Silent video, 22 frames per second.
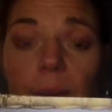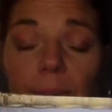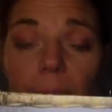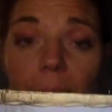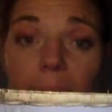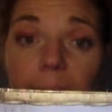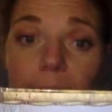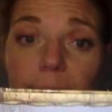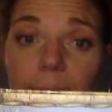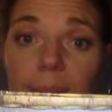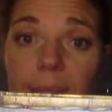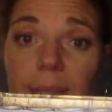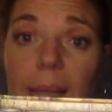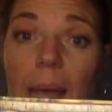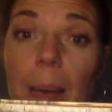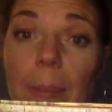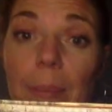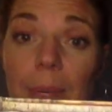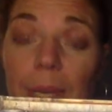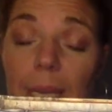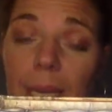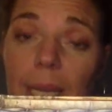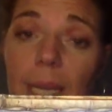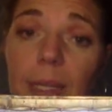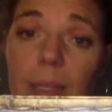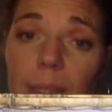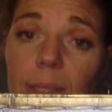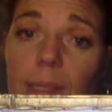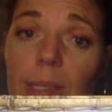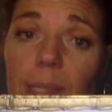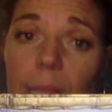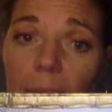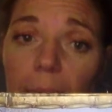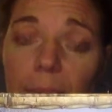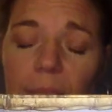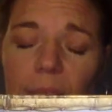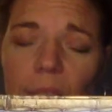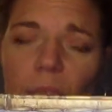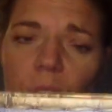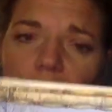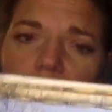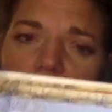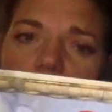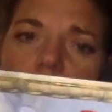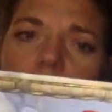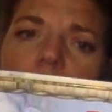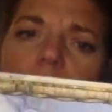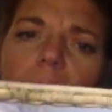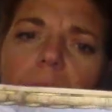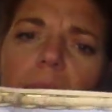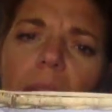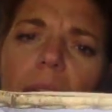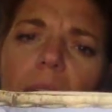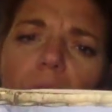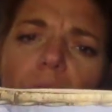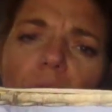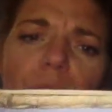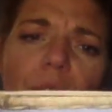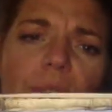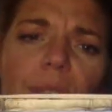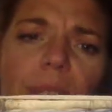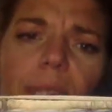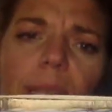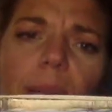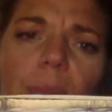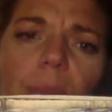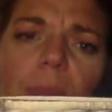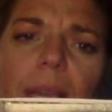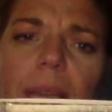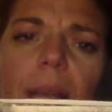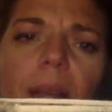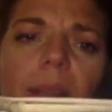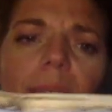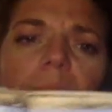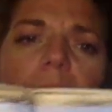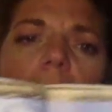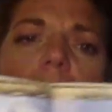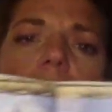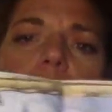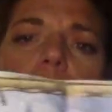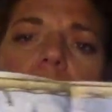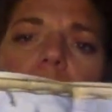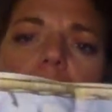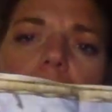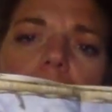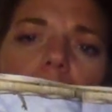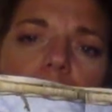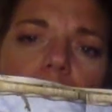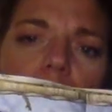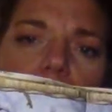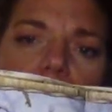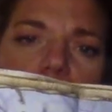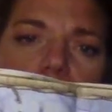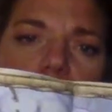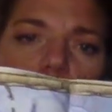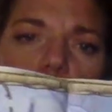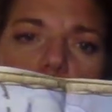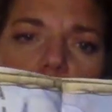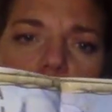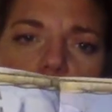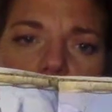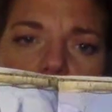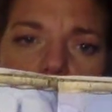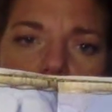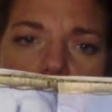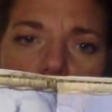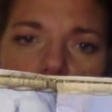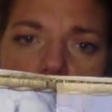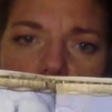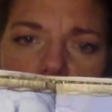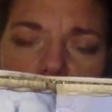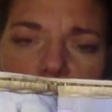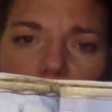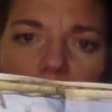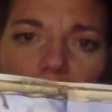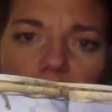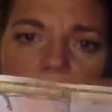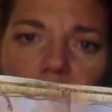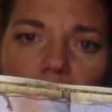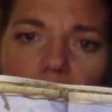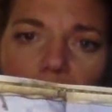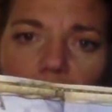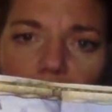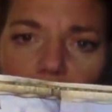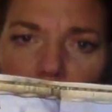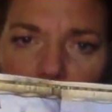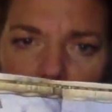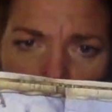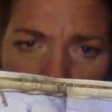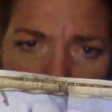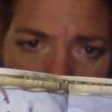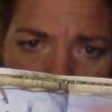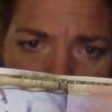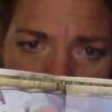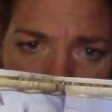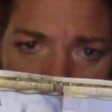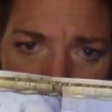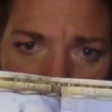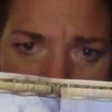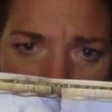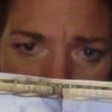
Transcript: right? This is happening inside. So you can see that there's something else happening in these windows outside of what's happening in the